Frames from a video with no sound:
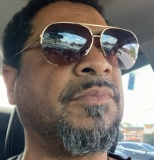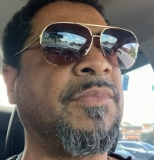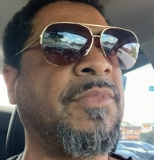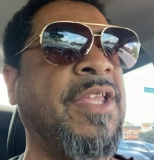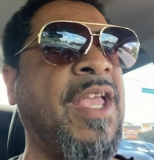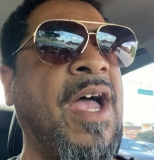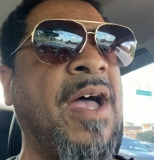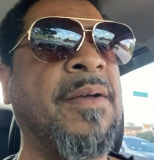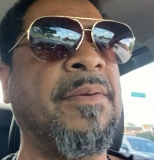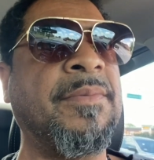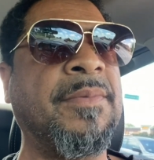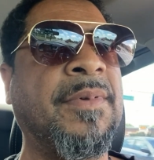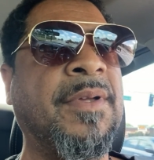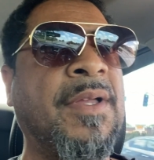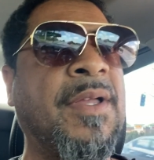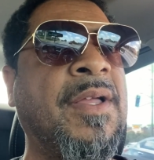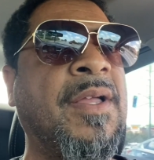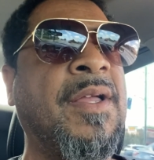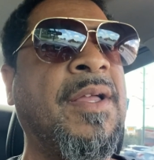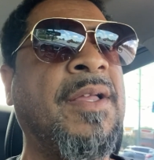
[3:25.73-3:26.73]
Yep,
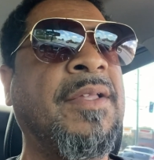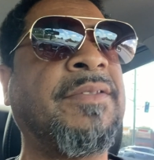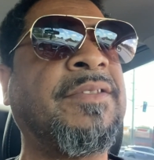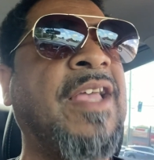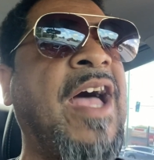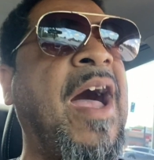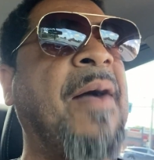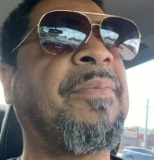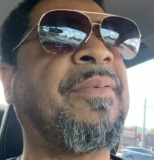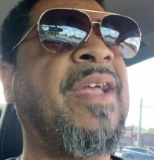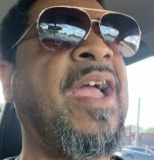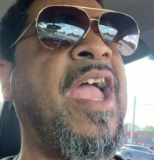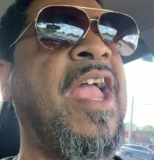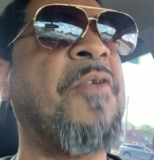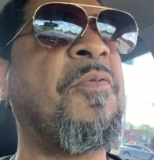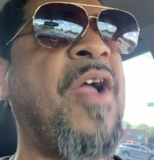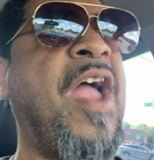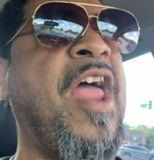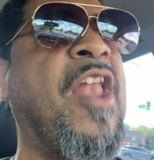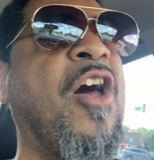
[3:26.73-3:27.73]
top came
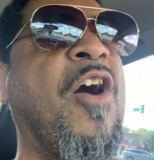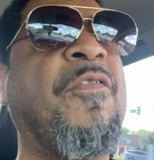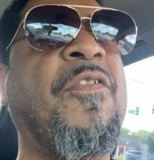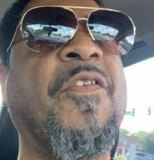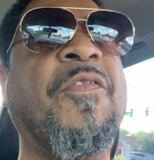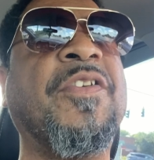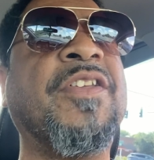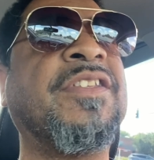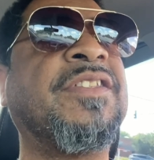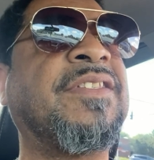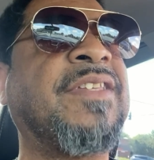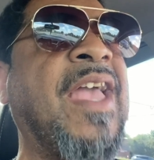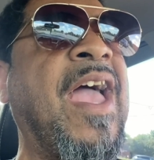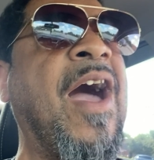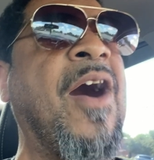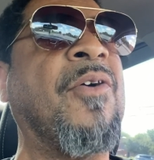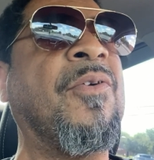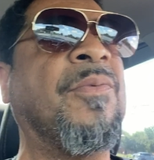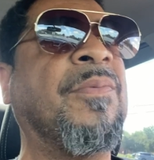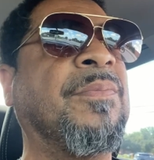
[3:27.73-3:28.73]
right off of his
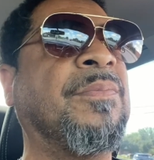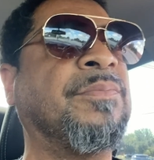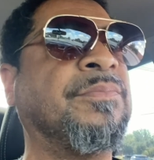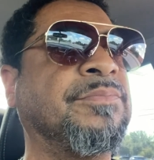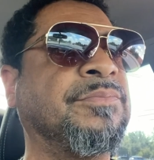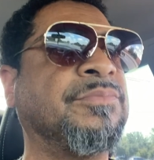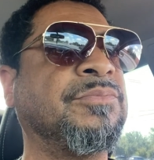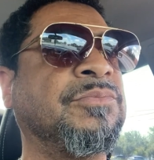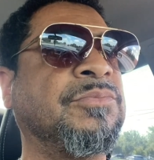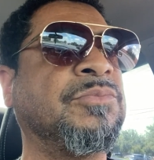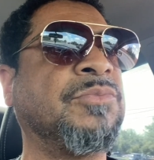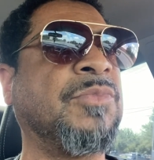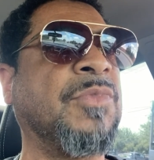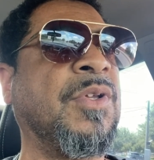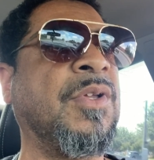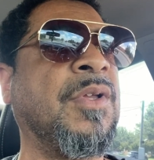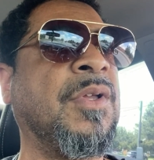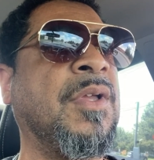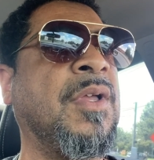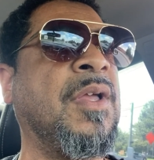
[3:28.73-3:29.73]
scalp.
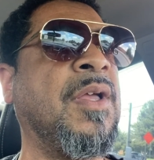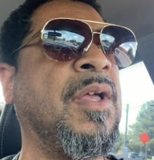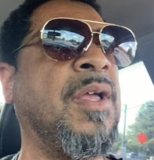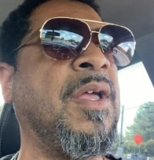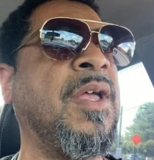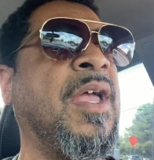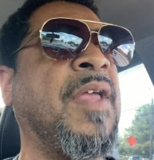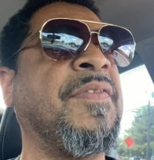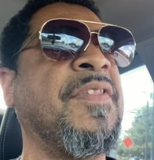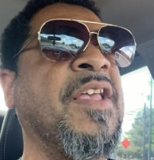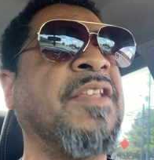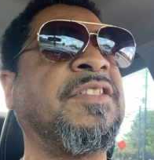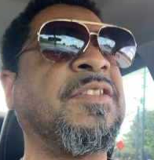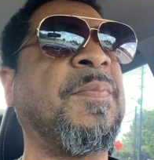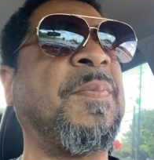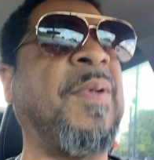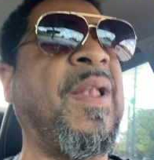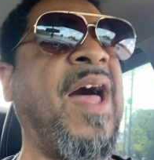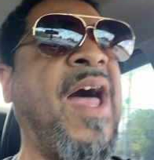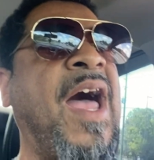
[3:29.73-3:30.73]
And this
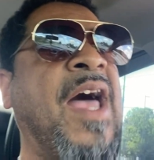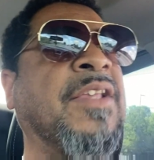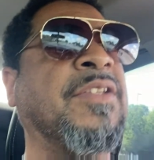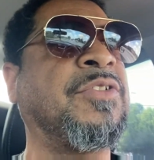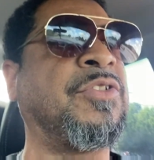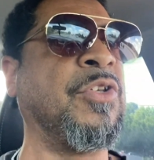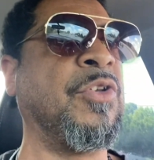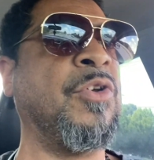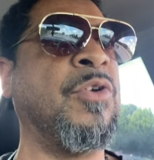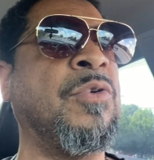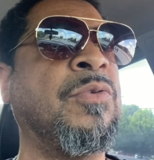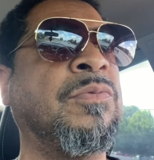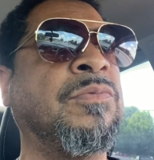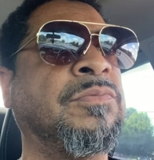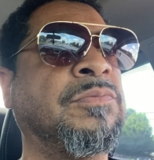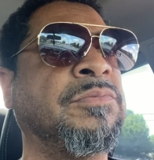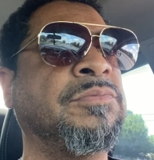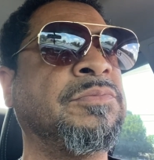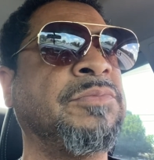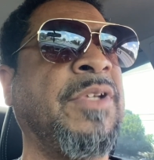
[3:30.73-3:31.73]
applies to
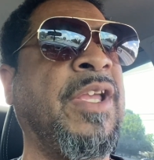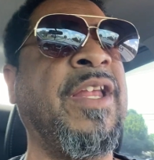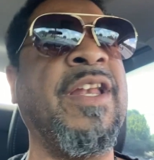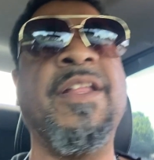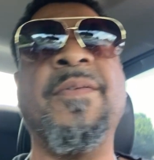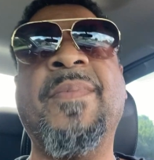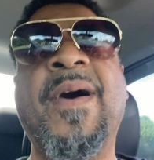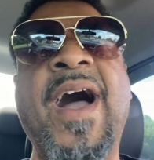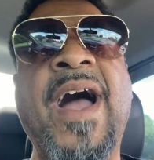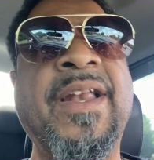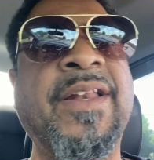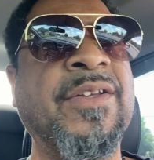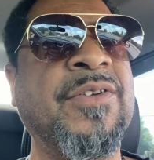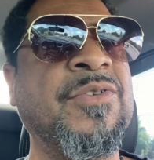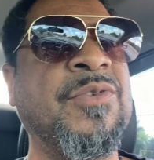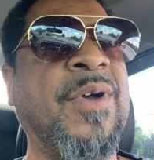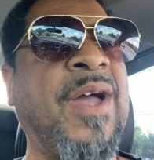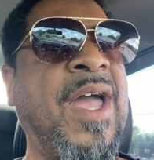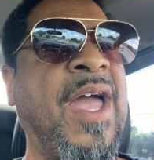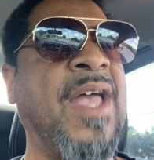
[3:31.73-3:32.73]
anybody
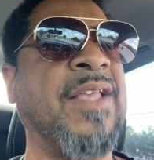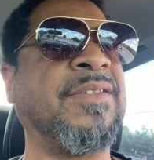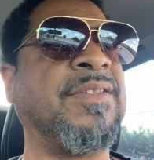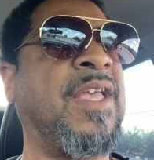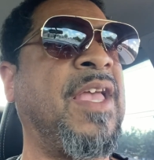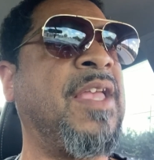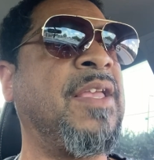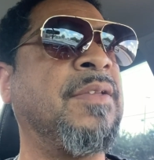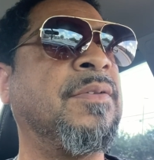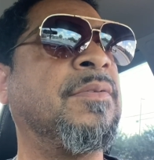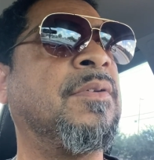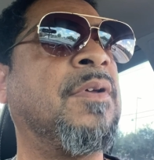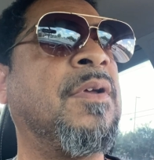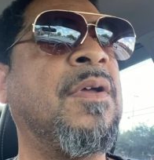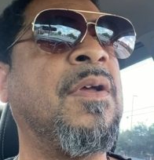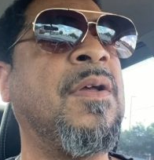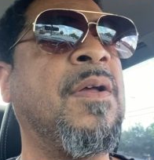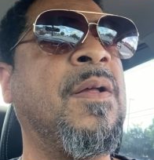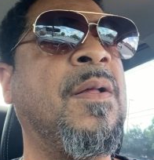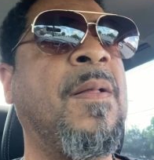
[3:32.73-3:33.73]
who has a
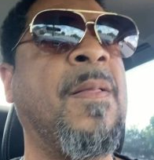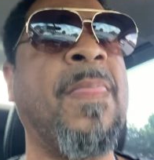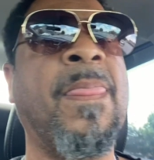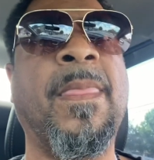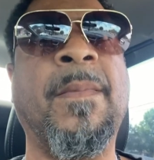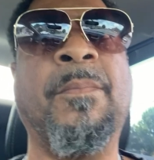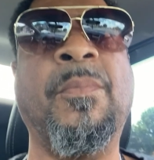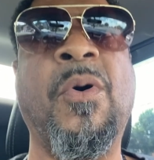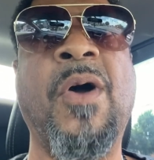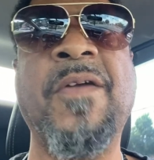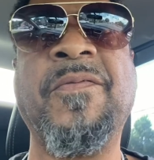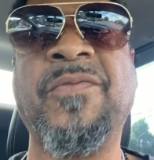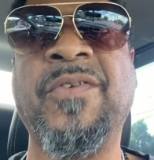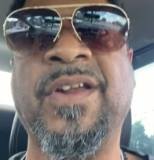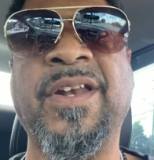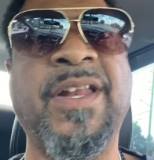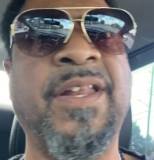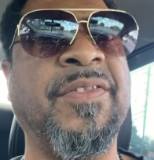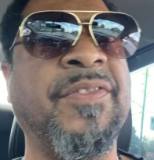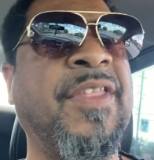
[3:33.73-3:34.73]

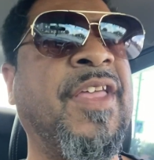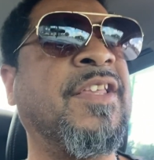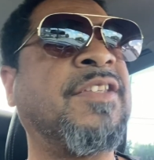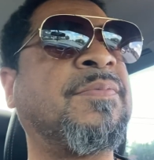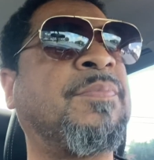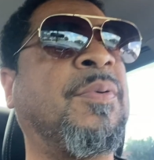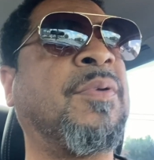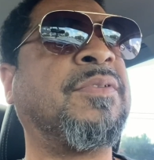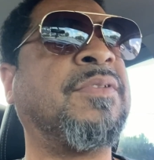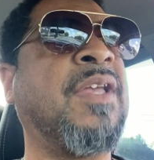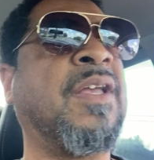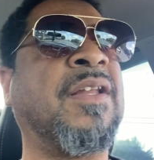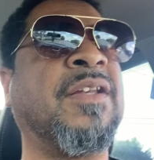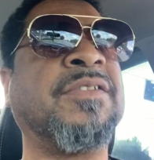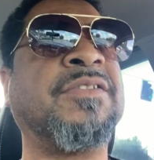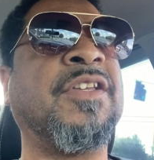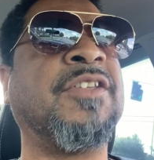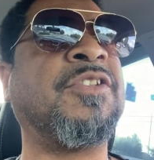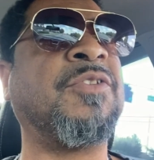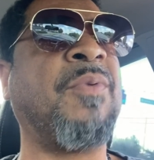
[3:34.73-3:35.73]
boyfriend in this particular
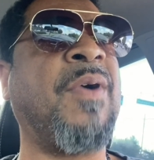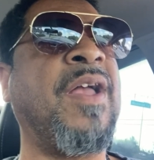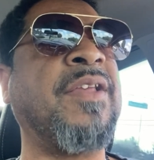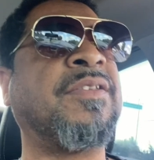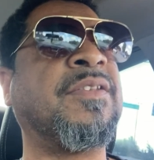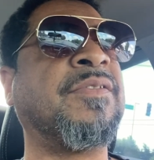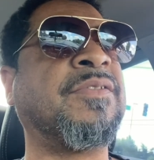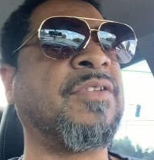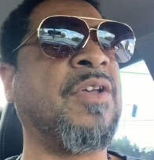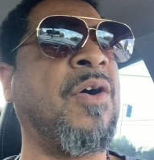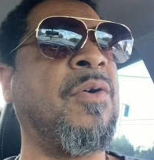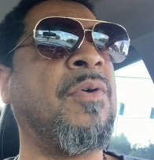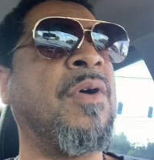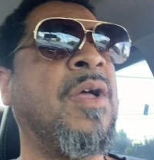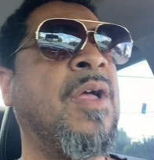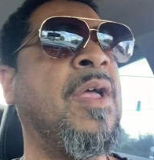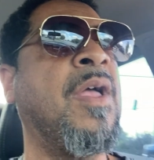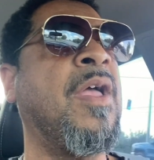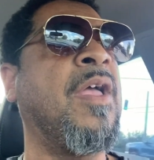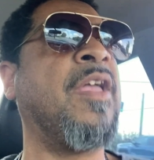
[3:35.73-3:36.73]
situation. So
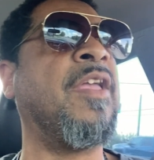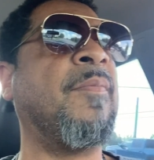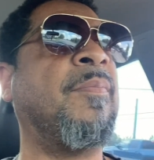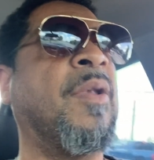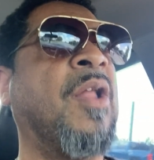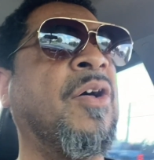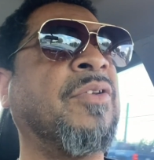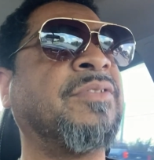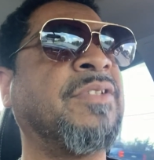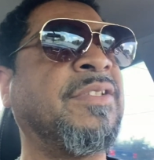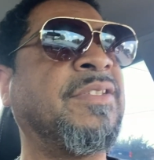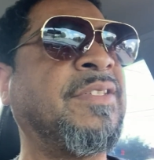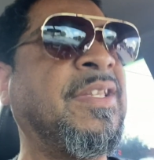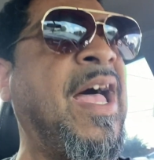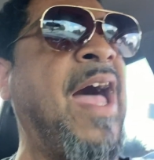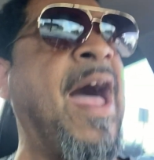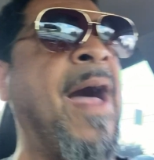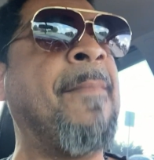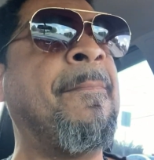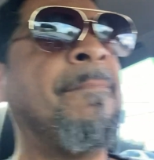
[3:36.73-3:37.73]
he blows his
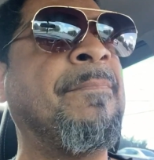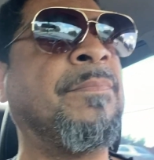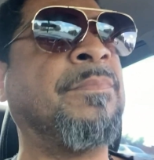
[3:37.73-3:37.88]
top.